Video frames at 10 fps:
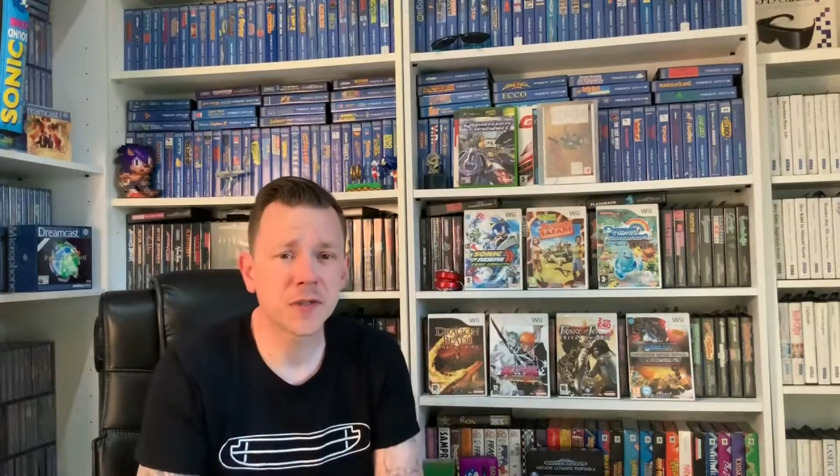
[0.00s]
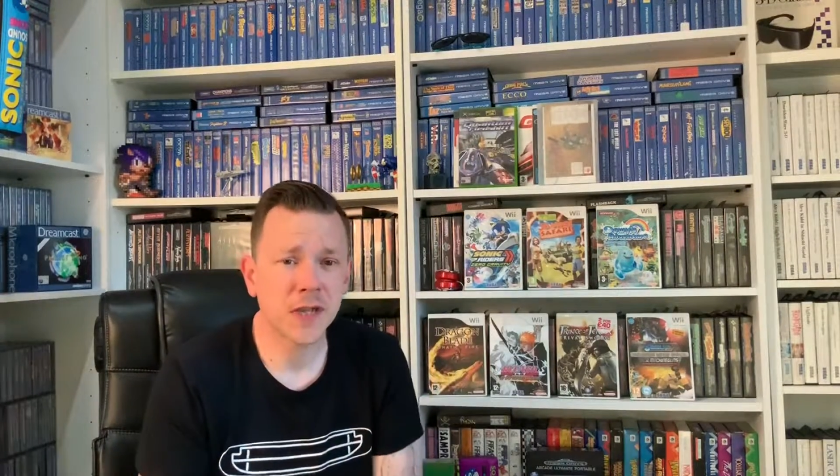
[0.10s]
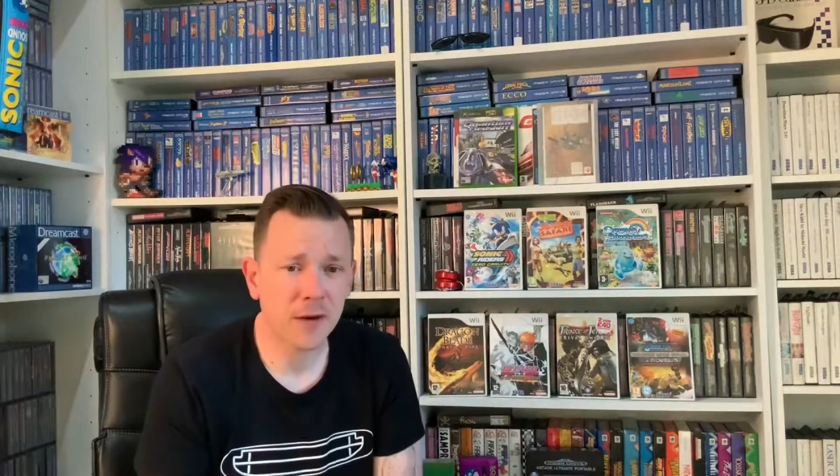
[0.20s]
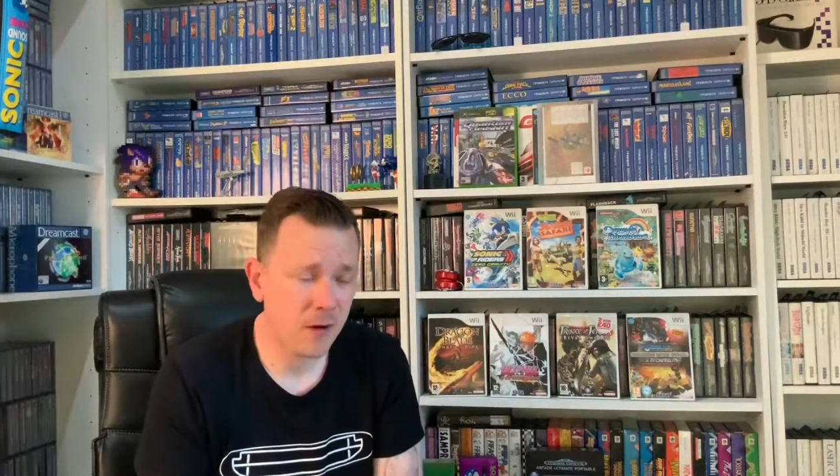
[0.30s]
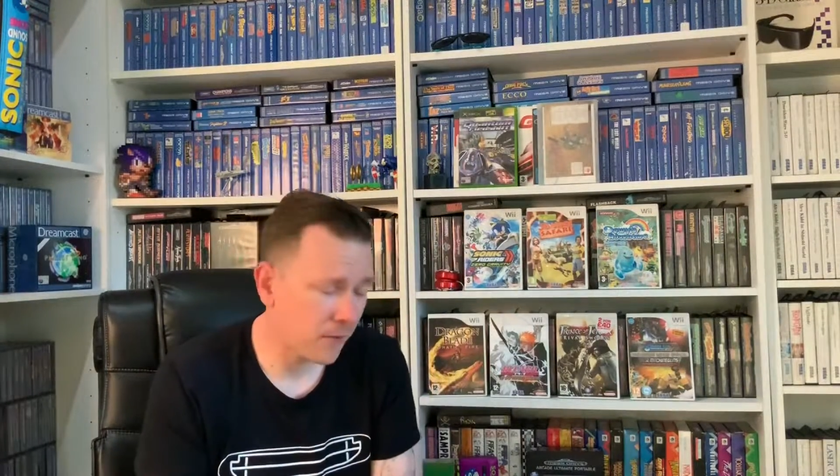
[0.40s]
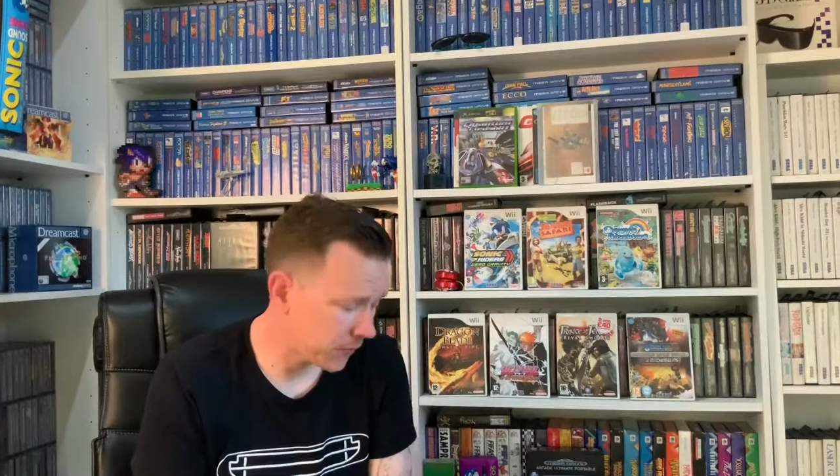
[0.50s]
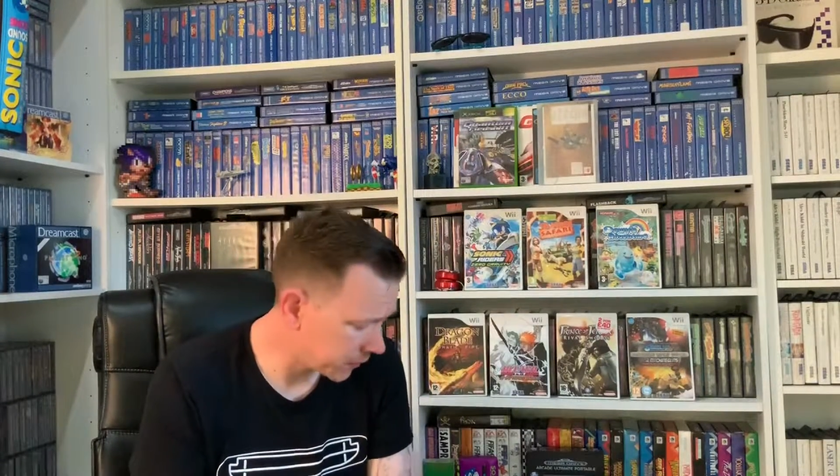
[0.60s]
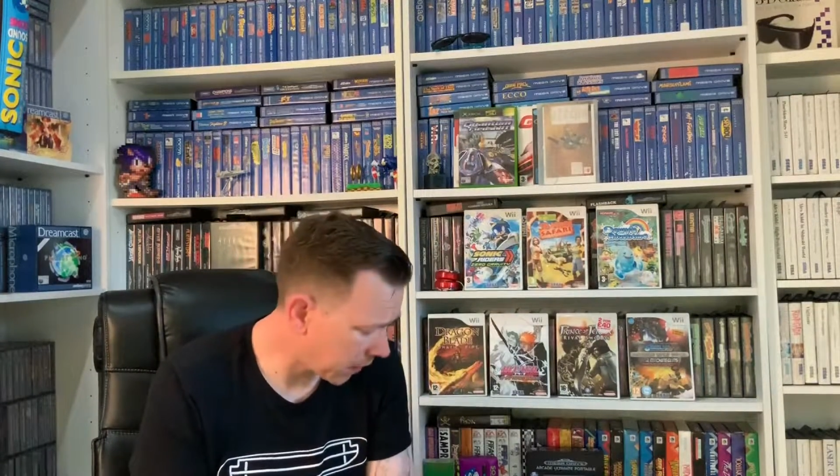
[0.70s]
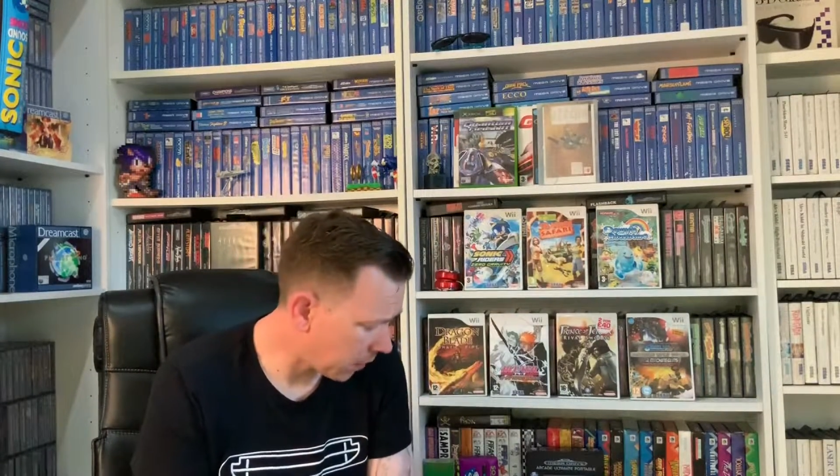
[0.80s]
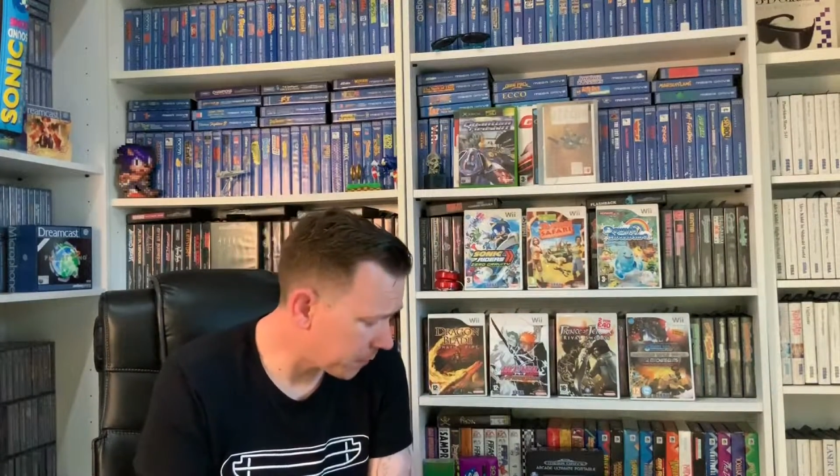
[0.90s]
to get around this
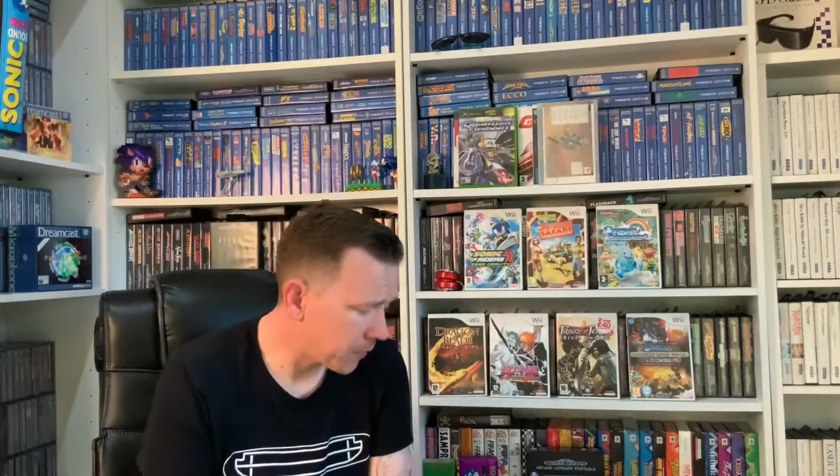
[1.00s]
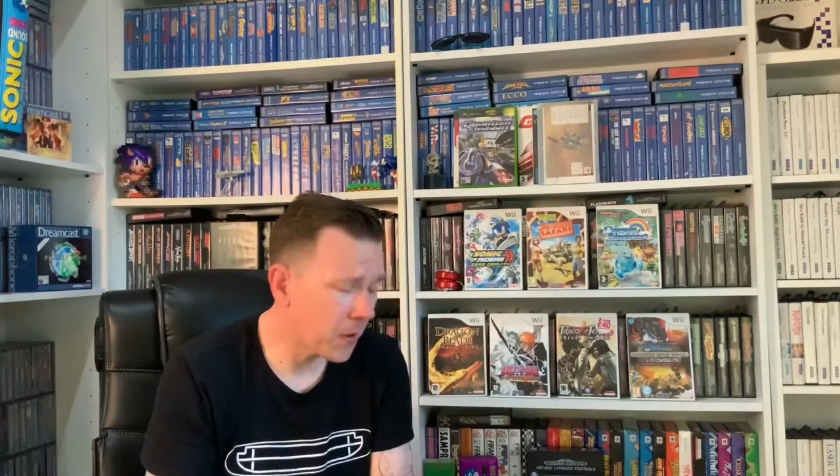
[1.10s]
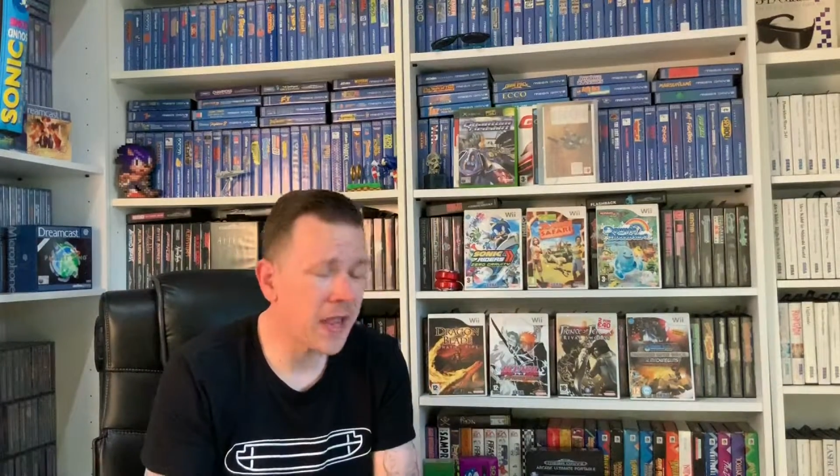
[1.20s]
car boot.